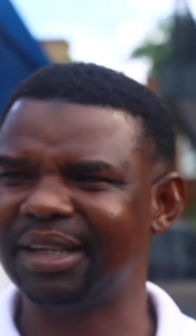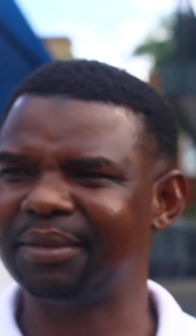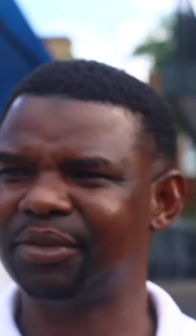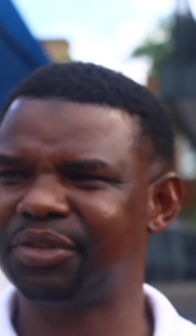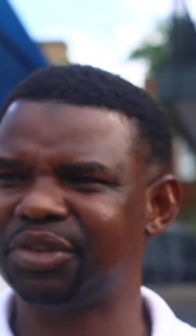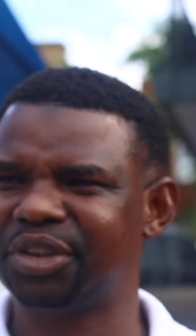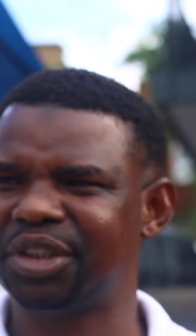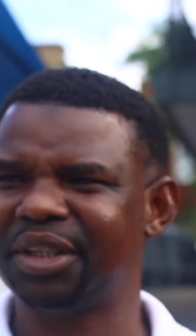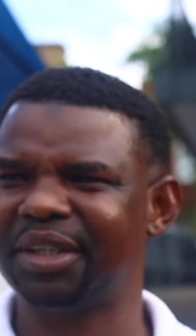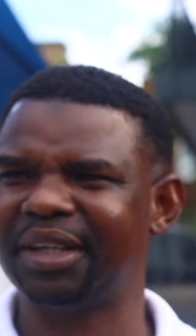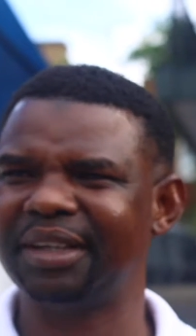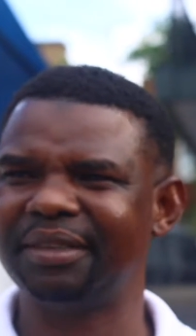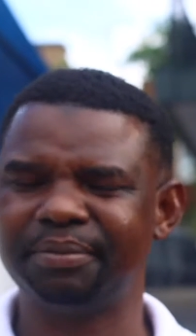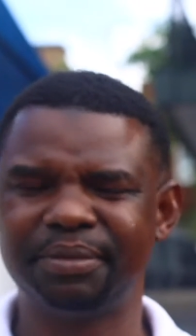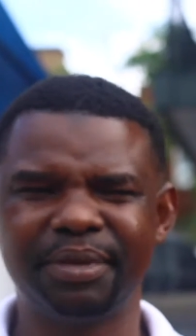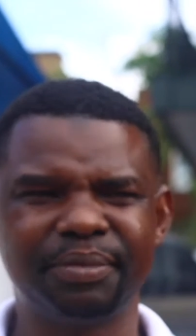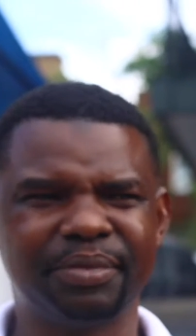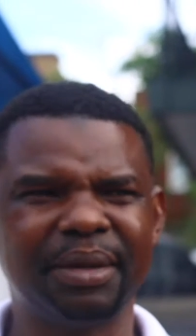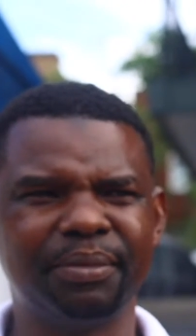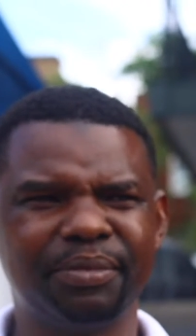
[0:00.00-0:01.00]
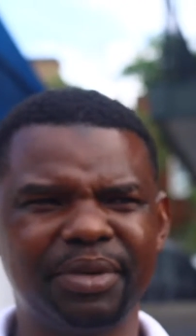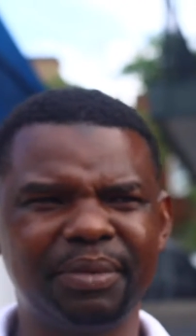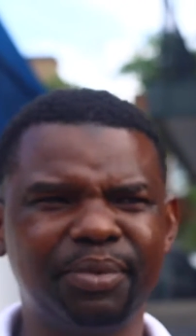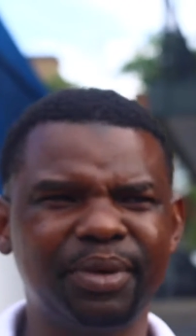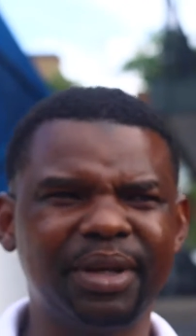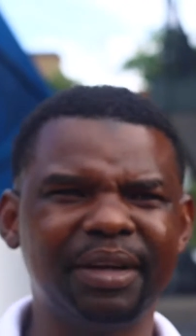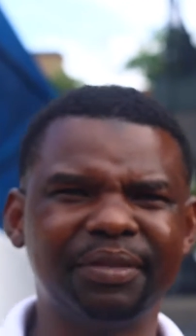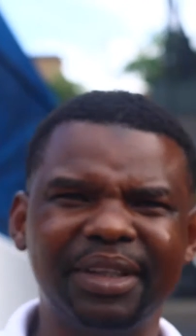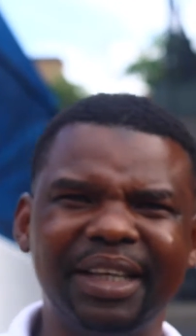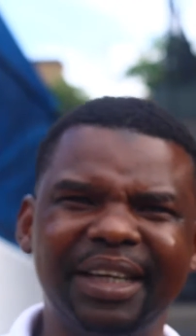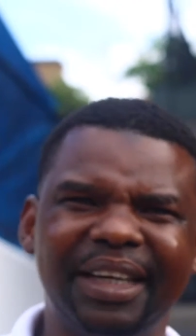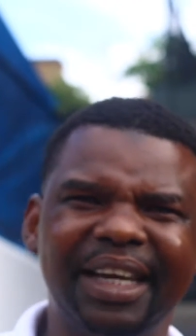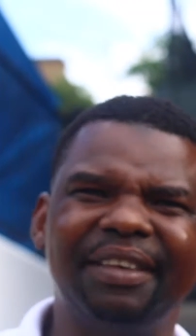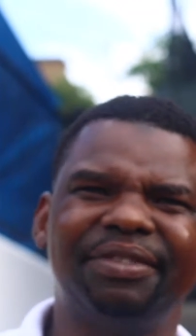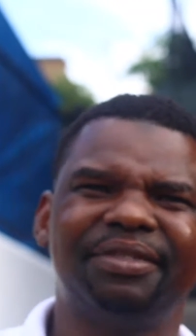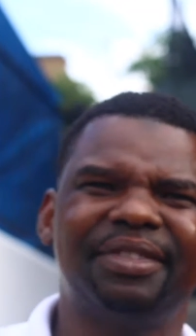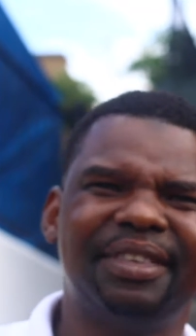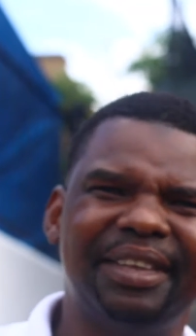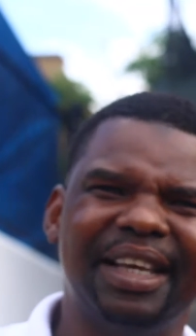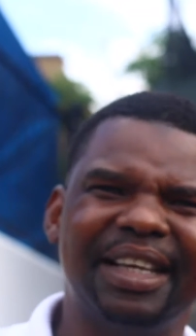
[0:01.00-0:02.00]
Some of children, some people I think
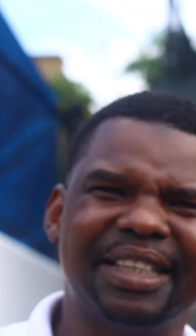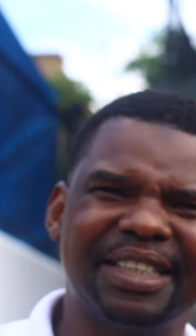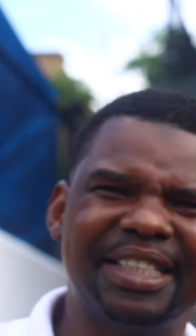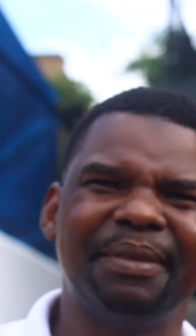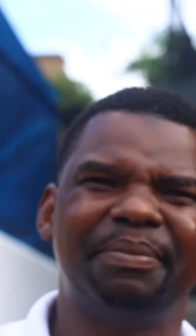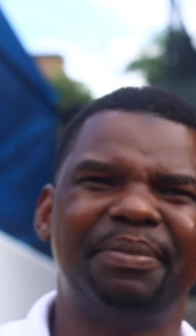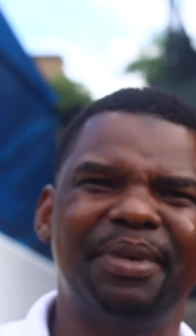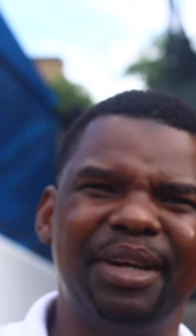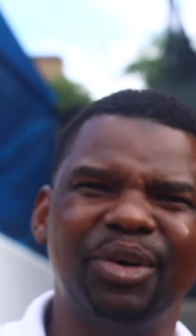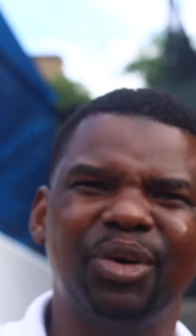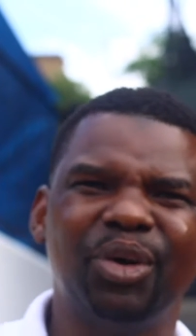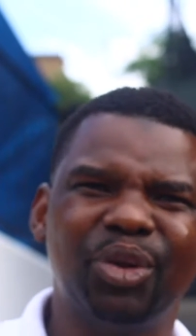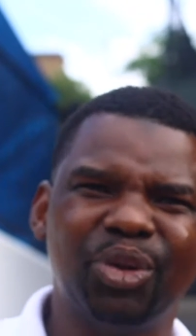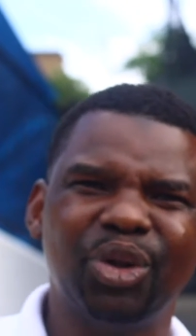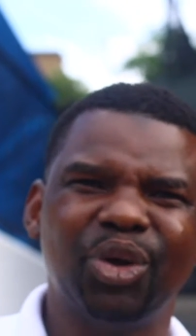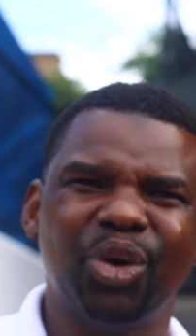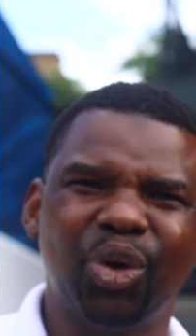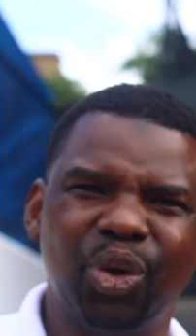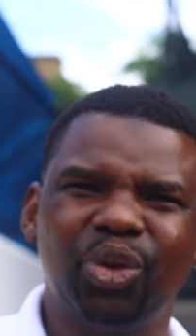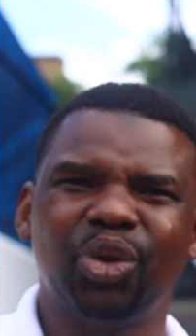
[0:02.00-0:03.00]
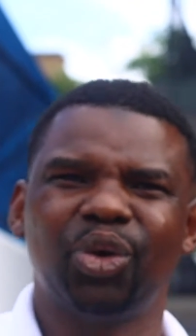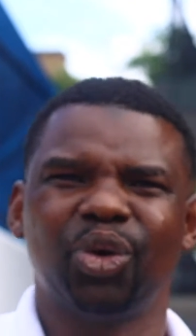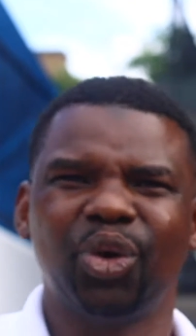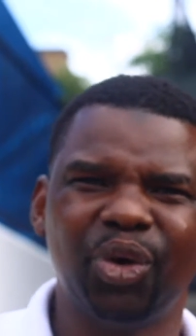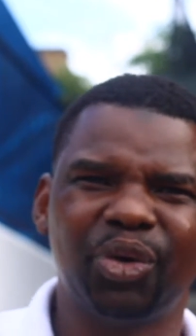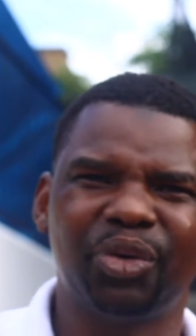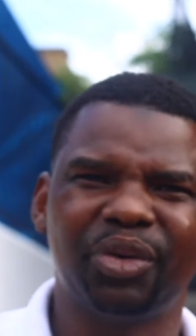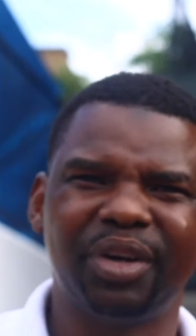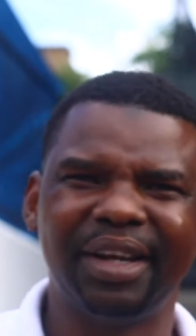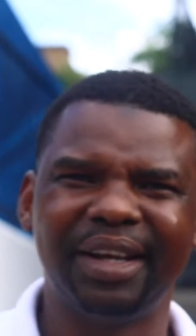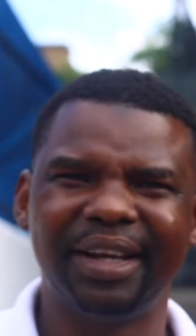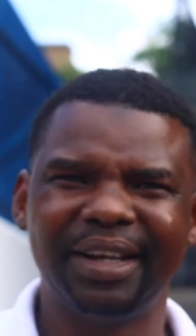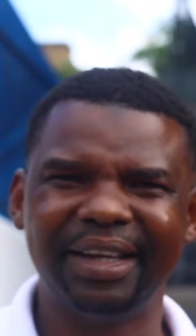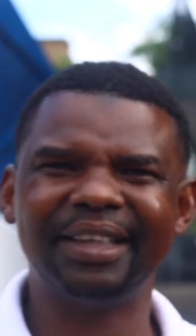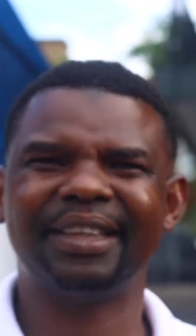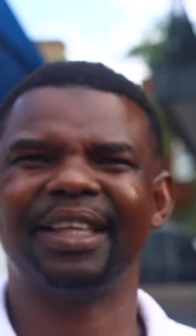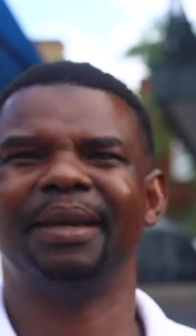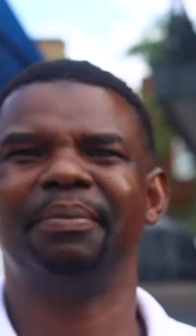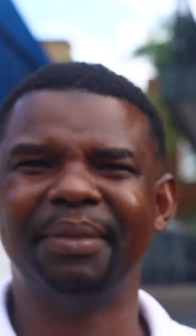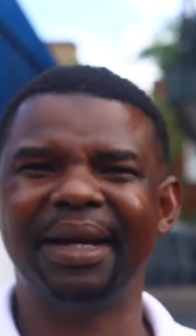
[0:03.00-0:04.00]
left their sibling on the on the road,
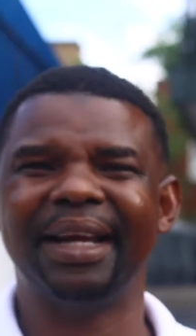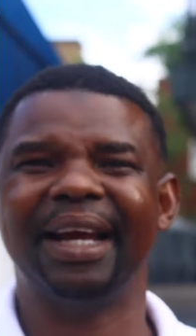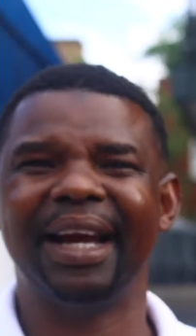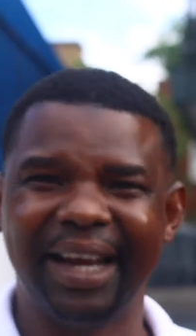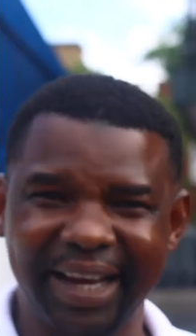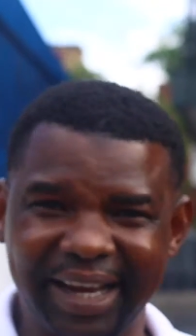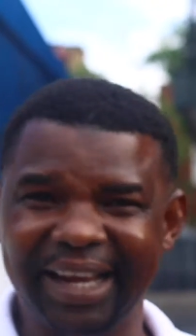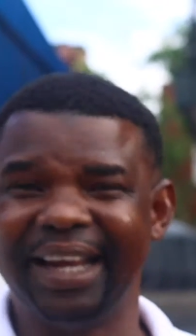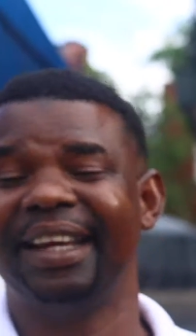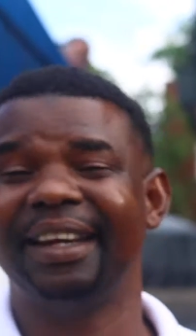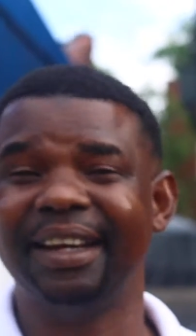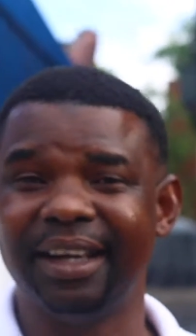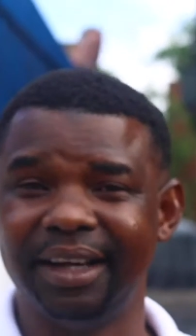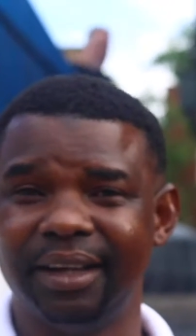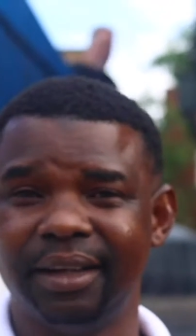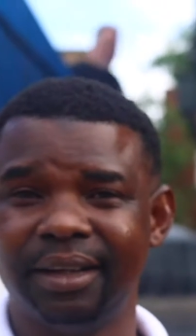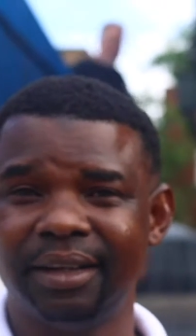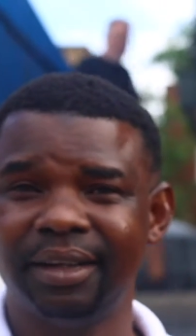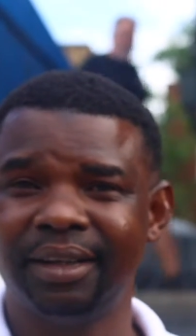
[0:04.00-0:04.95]
eaten by a hyena.